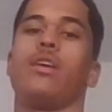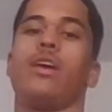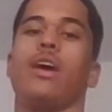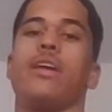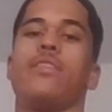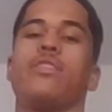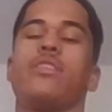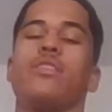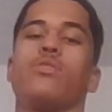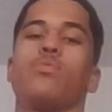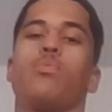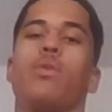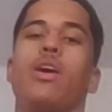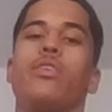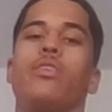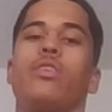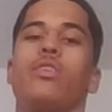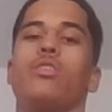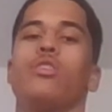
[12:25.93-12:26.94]
and this
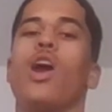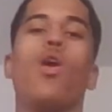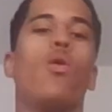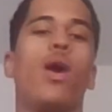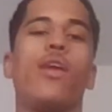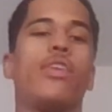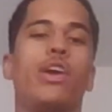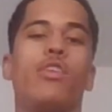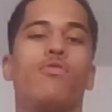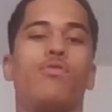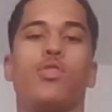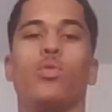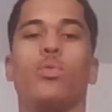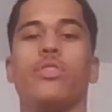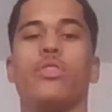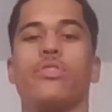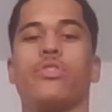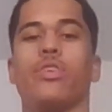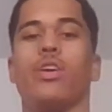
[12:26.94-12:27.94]
one, no other
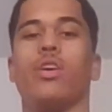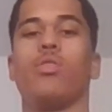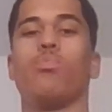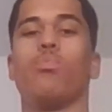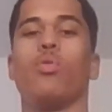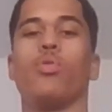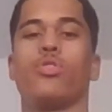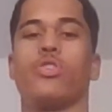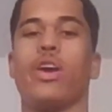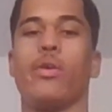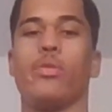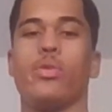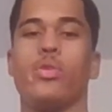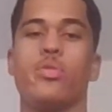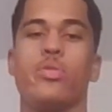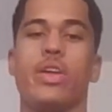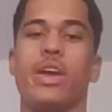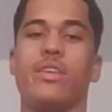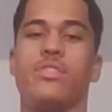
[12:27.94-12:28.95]
influencer will tell
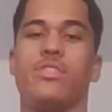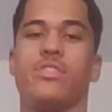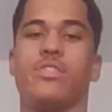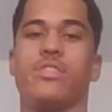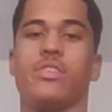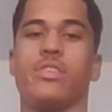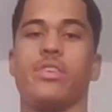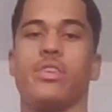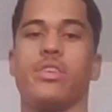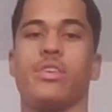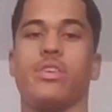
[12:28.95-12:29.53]
you this.